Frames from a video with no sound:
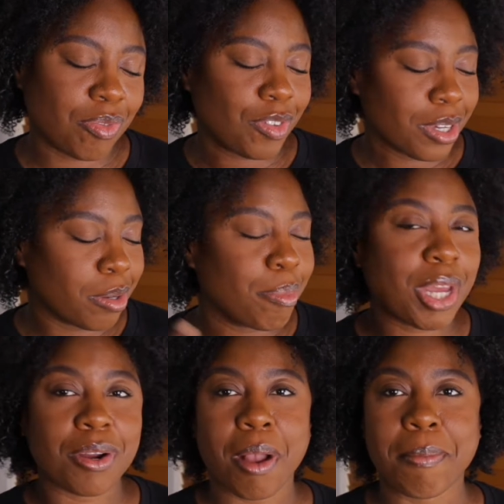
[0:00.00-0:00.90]
feel
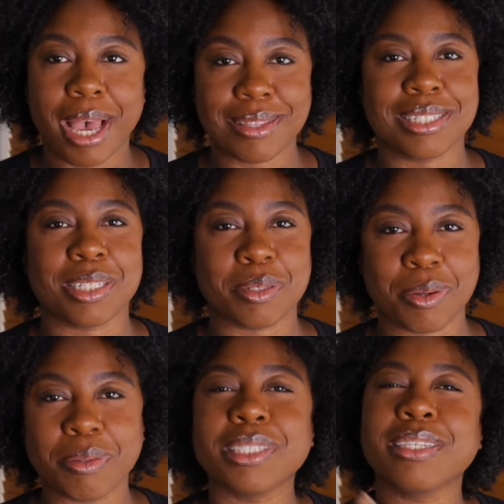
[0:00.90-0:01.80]
better about the
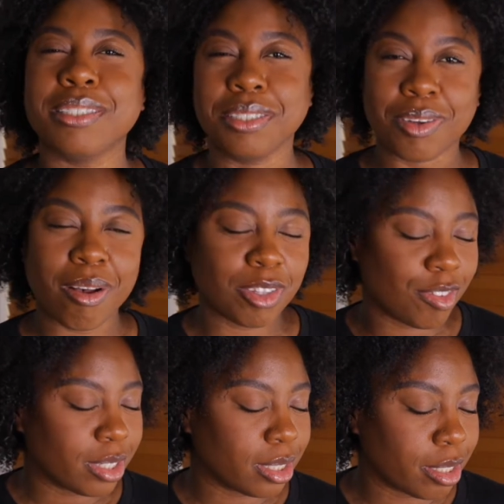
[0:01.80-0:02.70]
subscription because, you know, I was
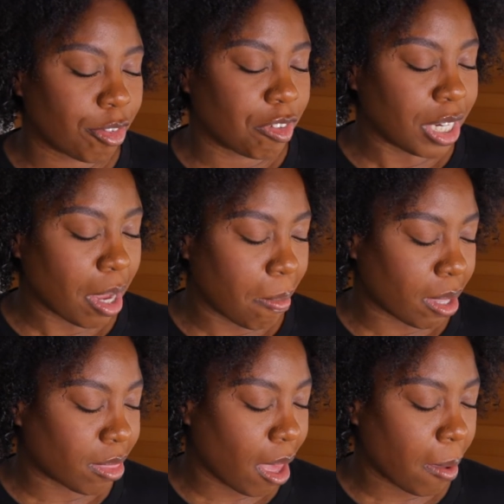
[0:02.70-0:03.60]
feeling a little funny
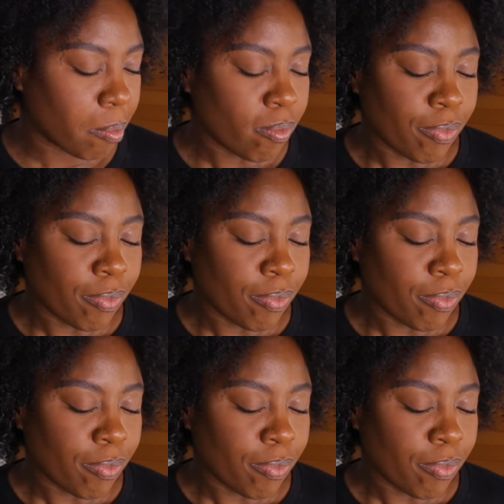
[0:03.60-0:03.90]
about that.